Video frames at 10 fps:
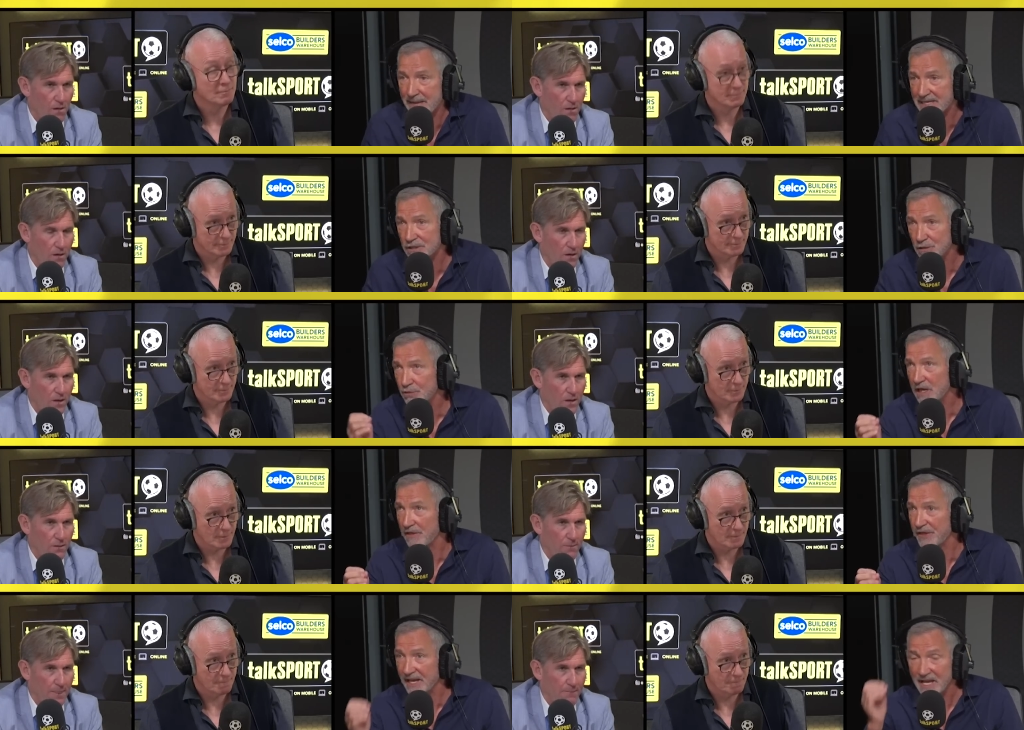Speaker 1: man to look at
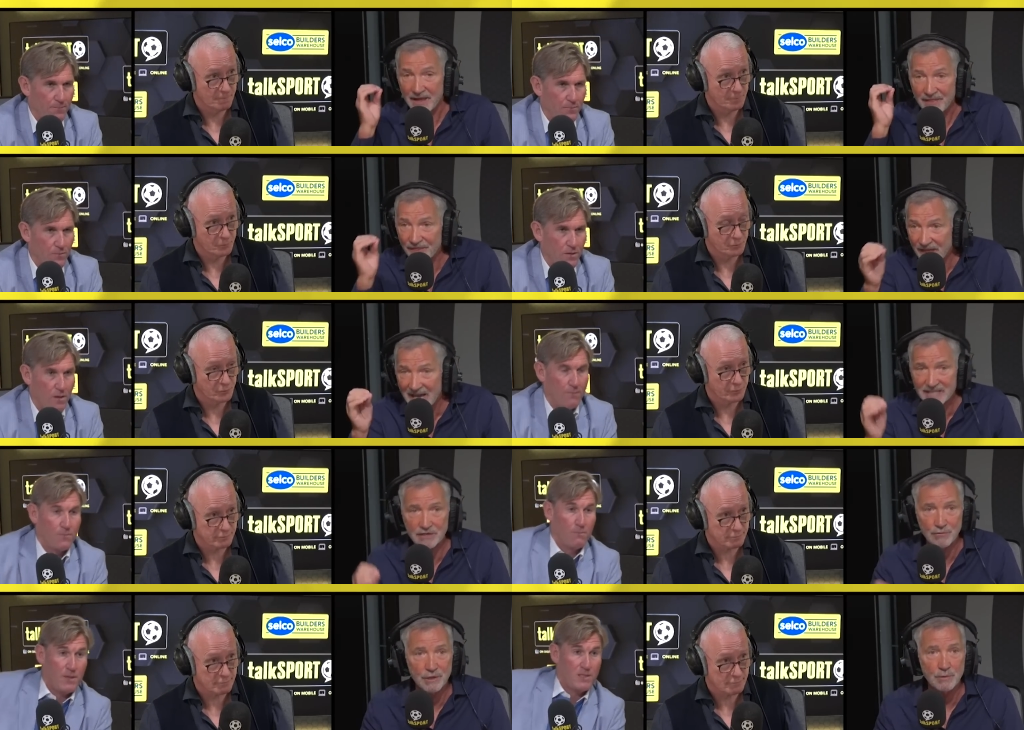and think, that's
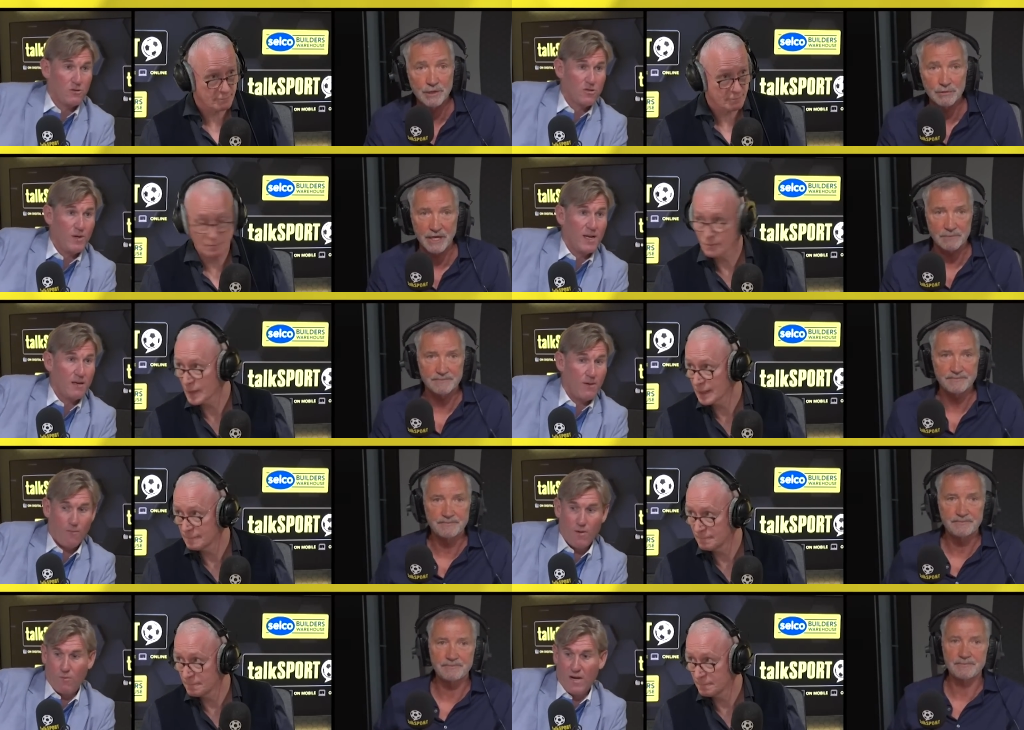the road
Speaker 2: I want to go
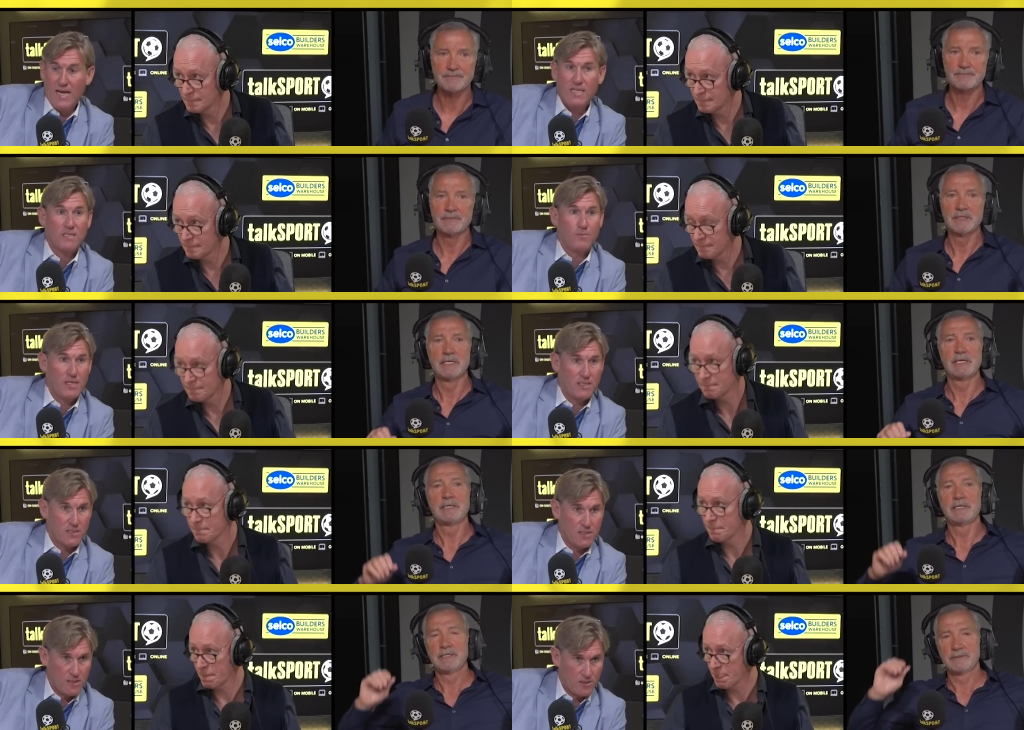down. When he disappears
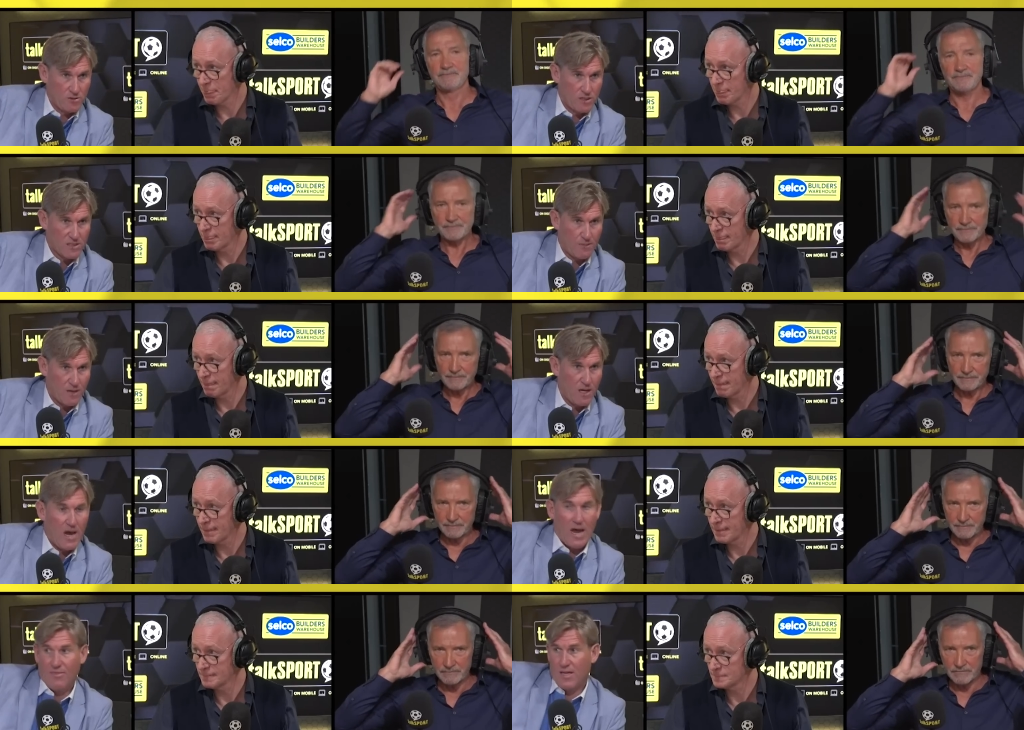into the ether during the summer
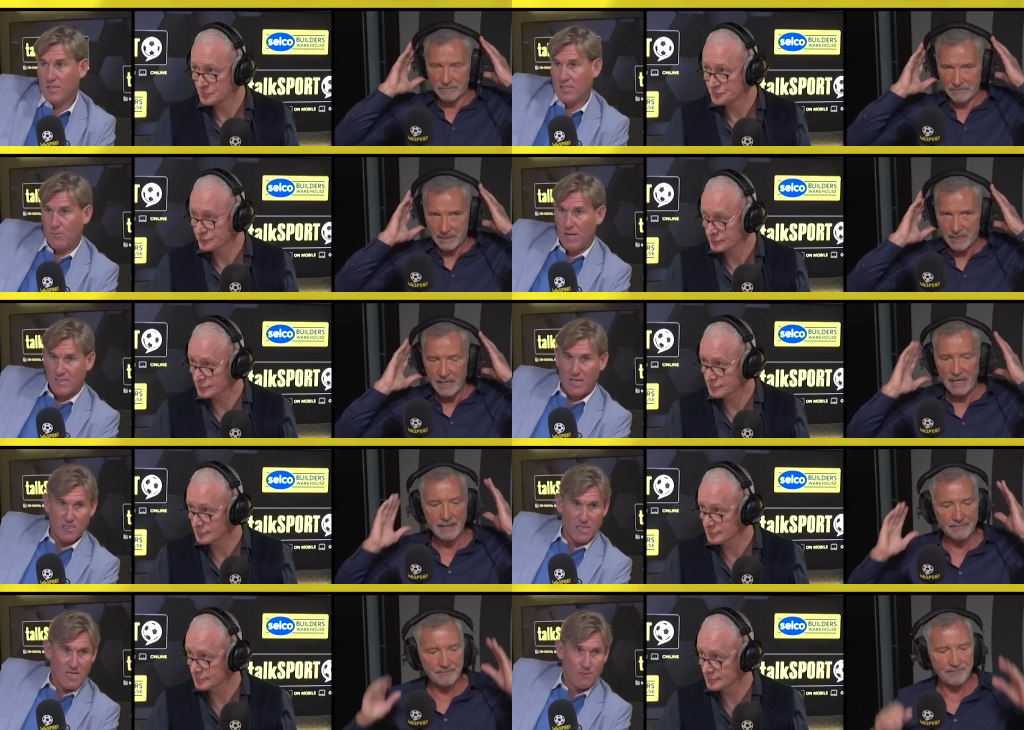and then disappears out of the
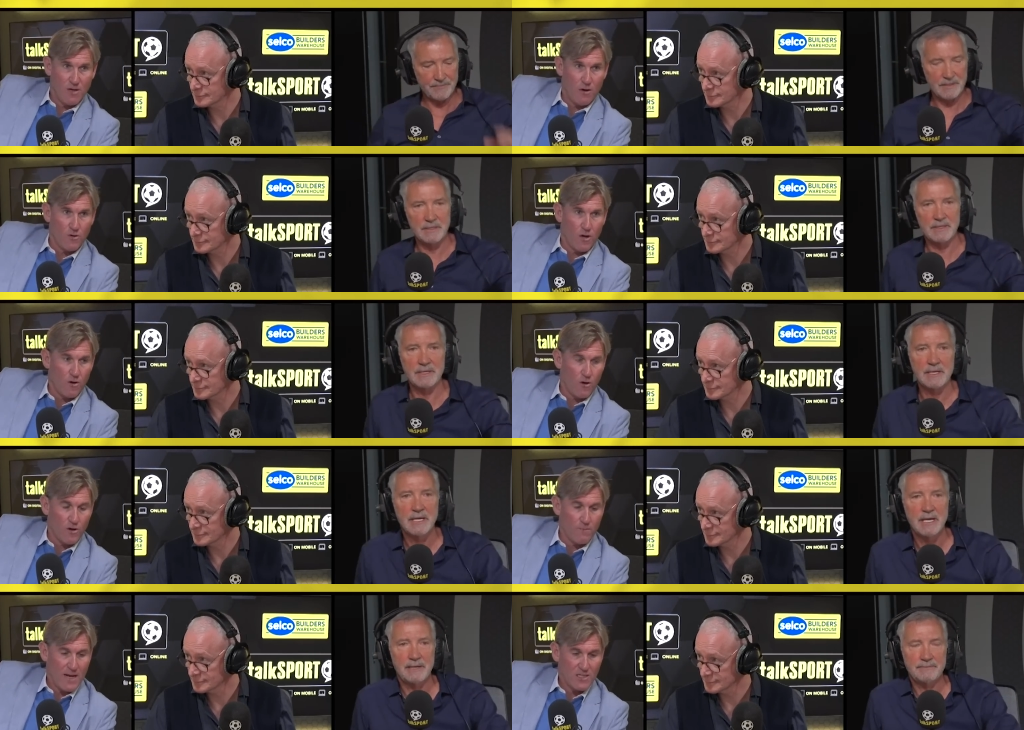stadium
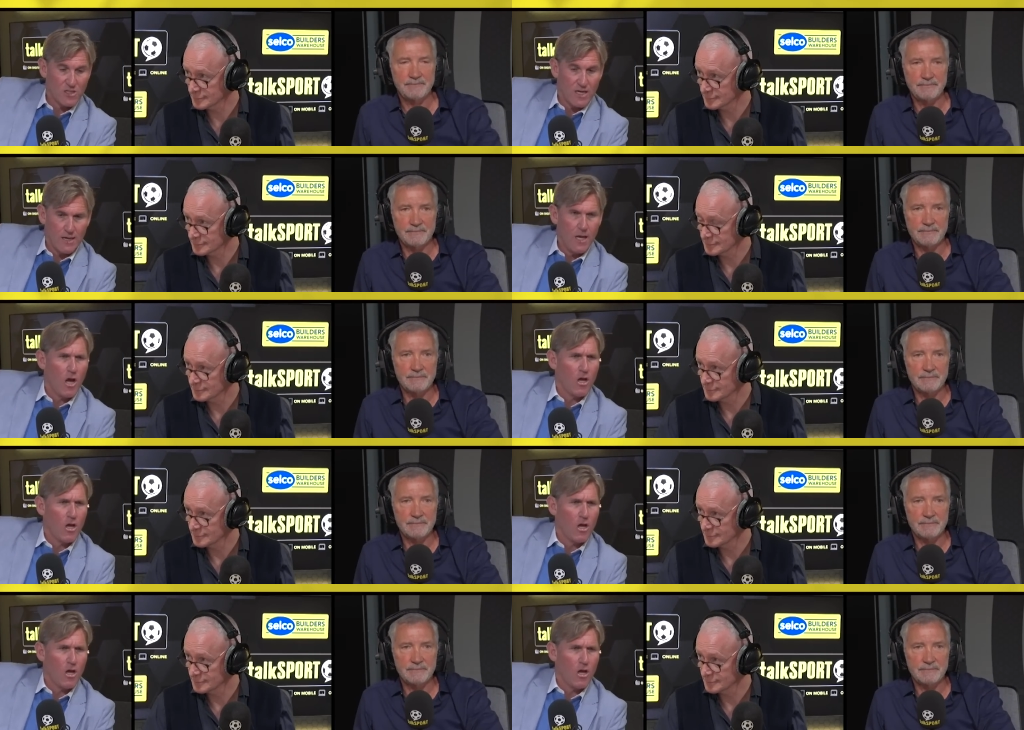on a match day,